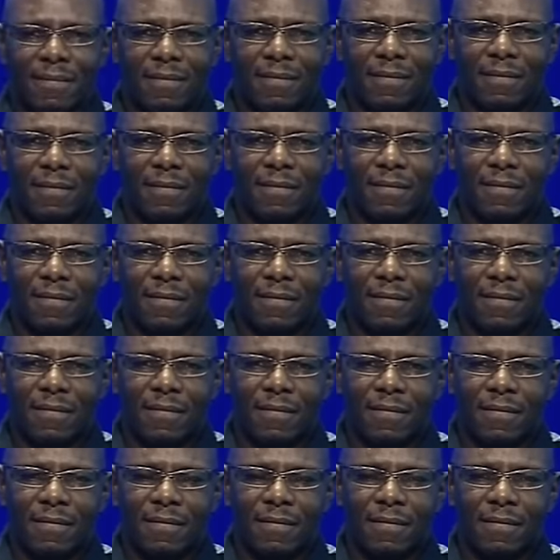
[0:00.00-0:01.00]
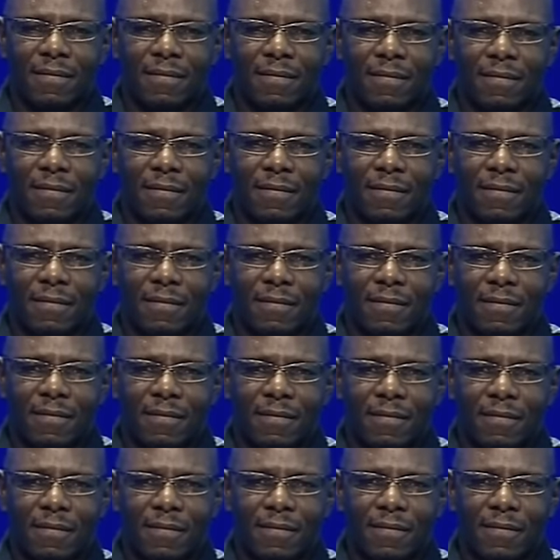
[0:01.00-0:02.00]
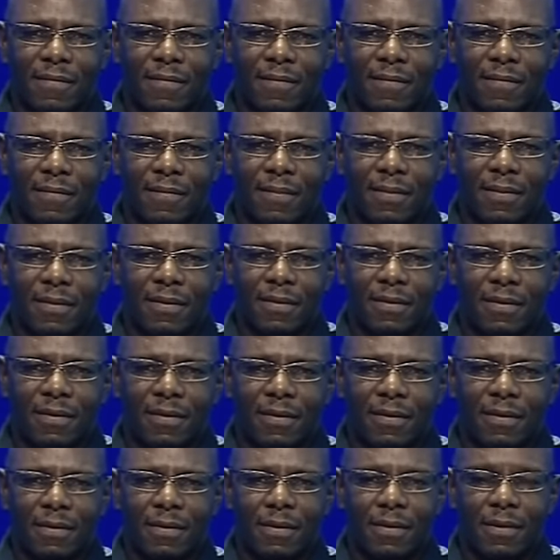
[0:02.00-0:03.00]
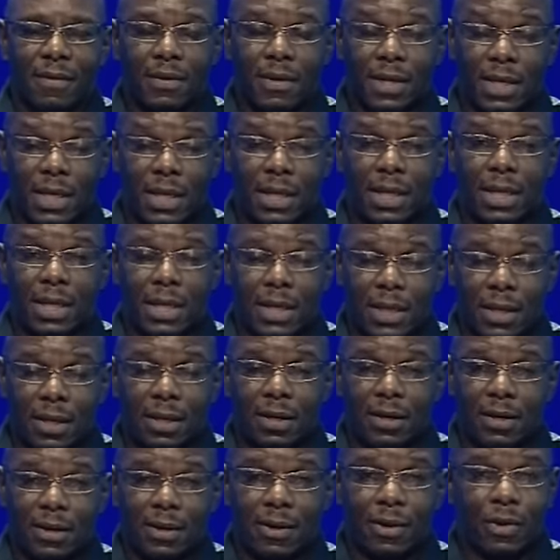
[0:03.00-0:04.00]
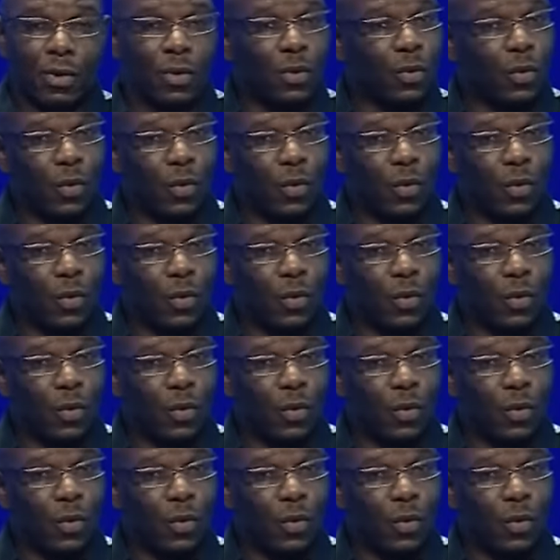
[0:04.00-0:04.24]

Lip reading: Nothing is said.